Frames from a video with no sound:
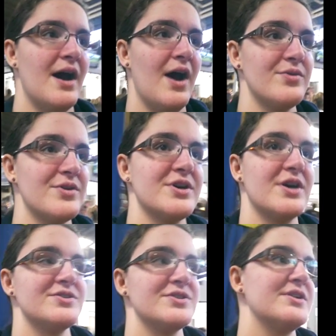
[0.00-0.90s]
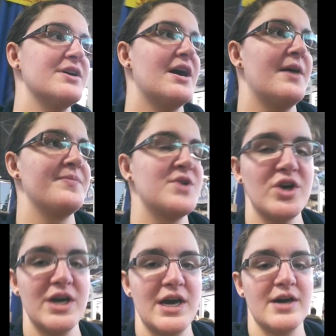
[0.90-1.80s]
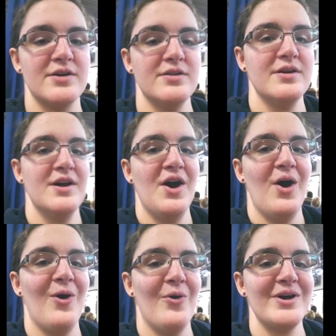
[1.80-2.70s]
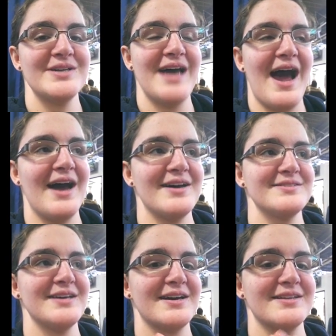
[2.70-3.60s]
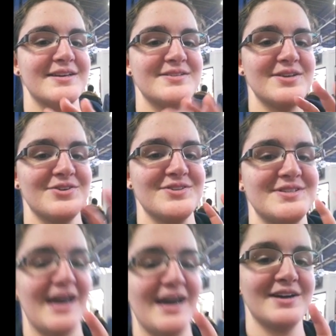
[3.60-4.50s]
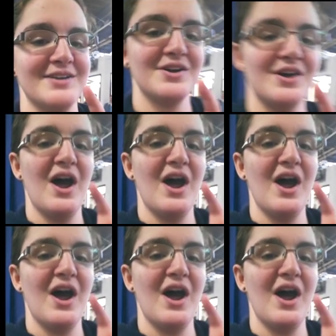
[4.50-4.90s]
Oh, there's also like um, Turkey Hill always has like this little stand